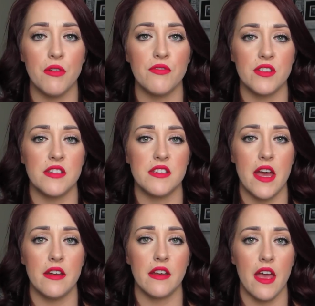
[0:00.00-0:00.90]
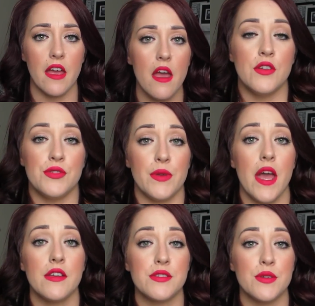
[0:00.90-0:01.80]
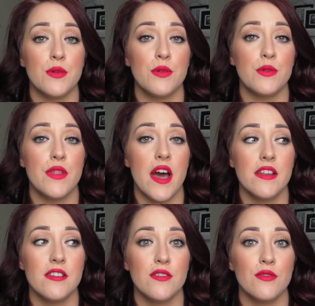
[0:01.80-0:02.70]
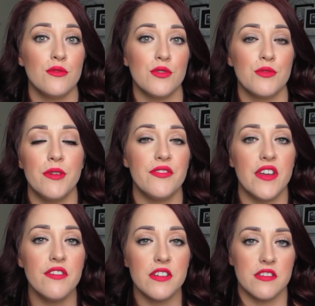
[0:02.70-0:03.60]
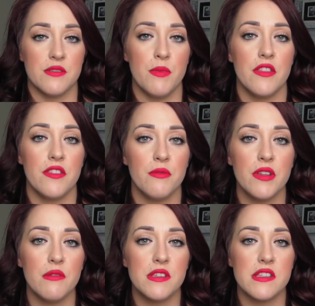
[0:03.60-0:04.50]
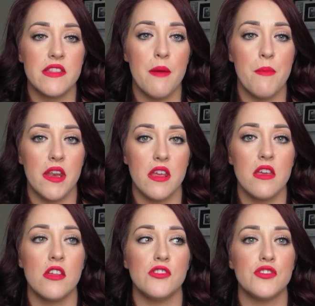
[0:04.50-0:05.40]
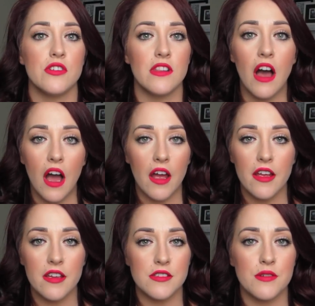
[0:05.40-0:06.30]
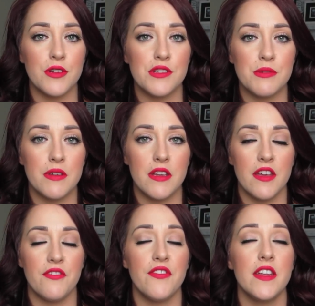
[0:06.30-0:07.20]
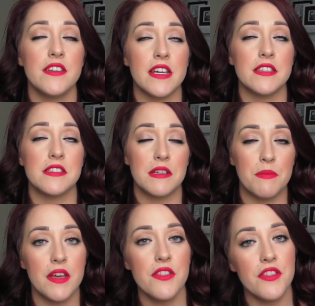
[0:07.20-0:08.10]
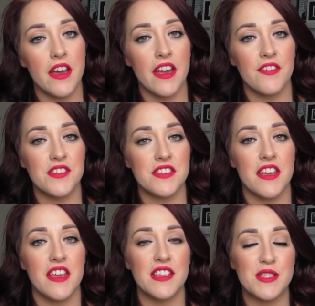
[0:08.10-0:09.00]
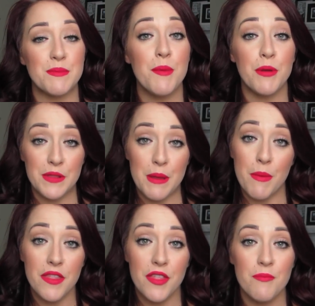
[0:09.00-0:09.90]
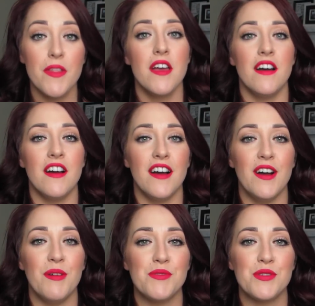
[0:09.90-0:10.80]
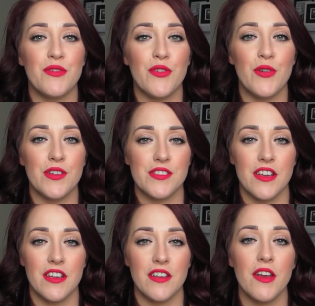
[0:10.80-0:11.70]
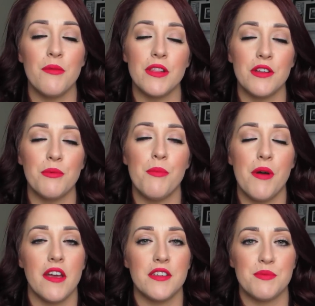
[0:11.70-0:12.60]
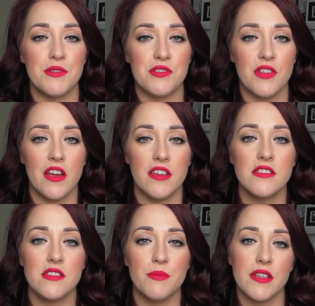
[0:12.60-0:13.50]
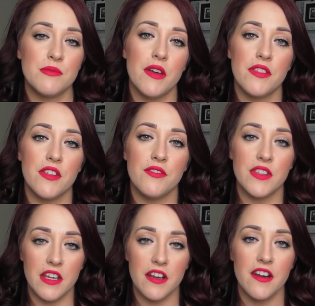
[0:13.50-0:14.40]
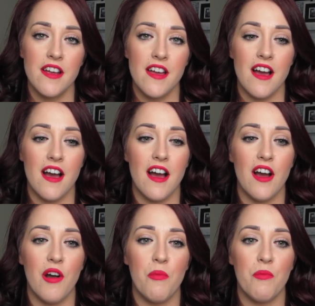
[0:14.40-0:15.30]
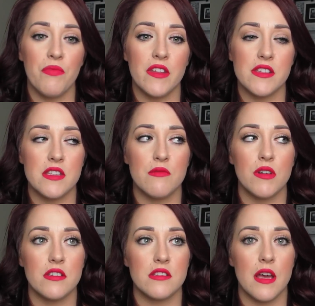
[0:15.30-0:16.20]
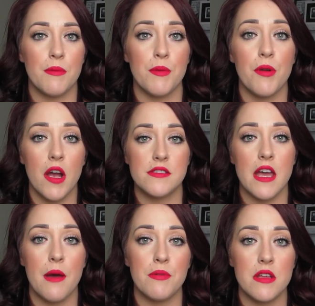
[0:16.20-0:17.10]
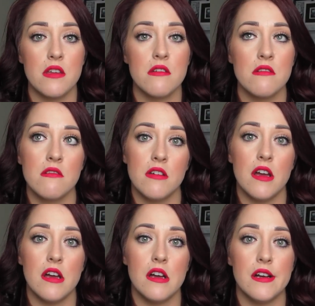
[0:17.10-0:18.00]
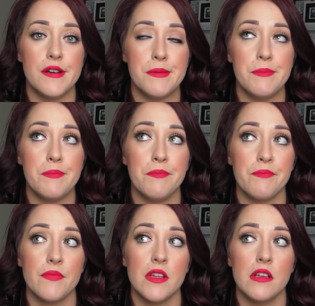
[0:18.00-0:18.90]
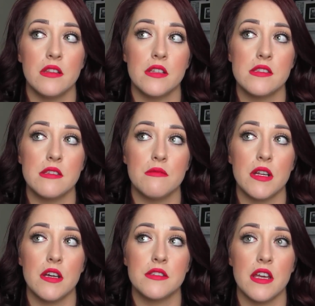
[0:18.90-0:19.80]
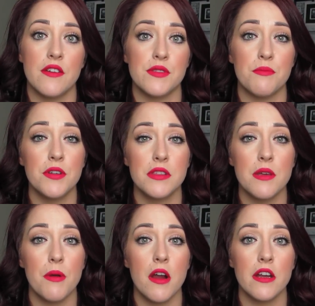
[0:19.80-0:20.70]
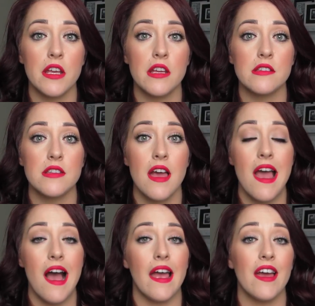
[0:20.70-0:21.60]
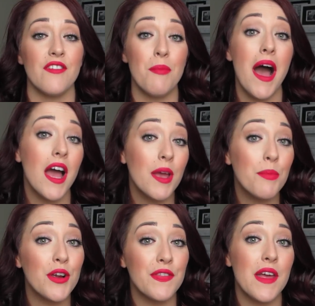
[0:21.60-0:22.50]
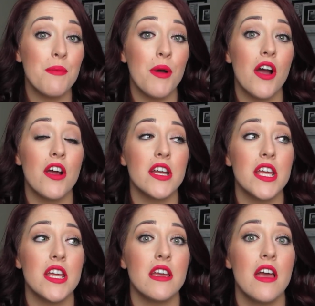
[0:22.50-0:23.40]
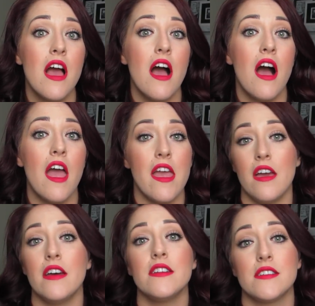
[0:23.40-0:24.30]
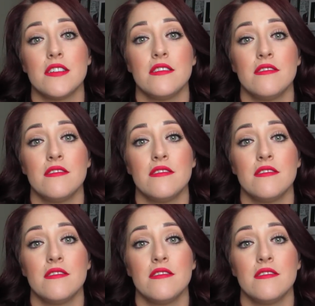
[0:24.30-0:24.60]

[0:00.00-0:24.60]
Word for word: move to the 10K. So yeah, so that those were my favorites this month. There really wasn't that many. July is going to be a fantastic month. I have to say it's my birthday month. Um, so of course I am a little bit biased, but July is the best month of the year. Um, let's see what else is happening. Pride's happening. Um, let's see what else. I have some birthday parties. I have my birthday party and